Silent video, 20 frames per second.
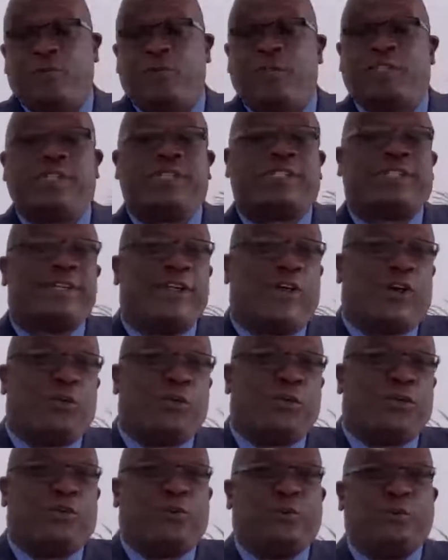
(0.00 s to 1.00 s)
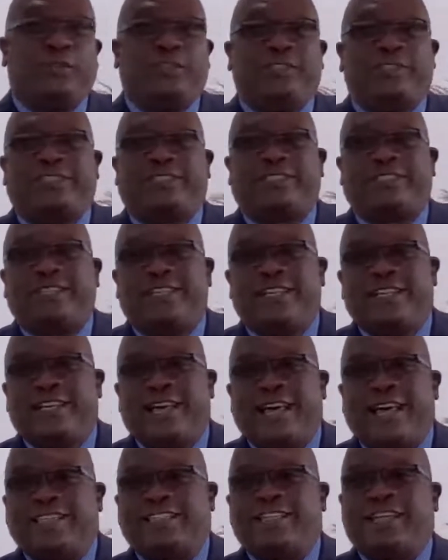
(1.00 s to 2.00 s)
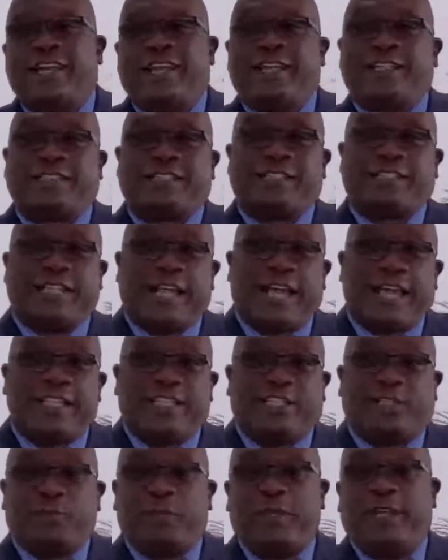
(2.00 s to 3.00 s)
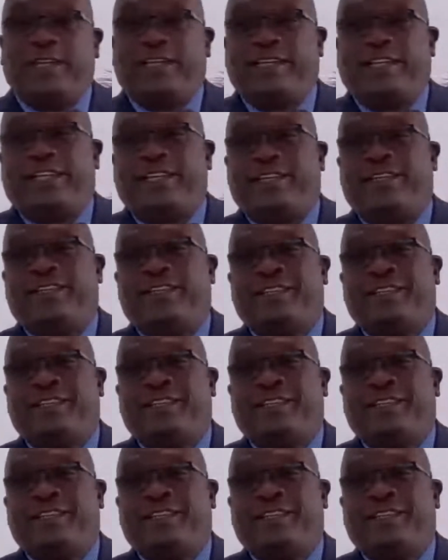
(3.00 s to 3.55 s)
which is now used as an exercise building,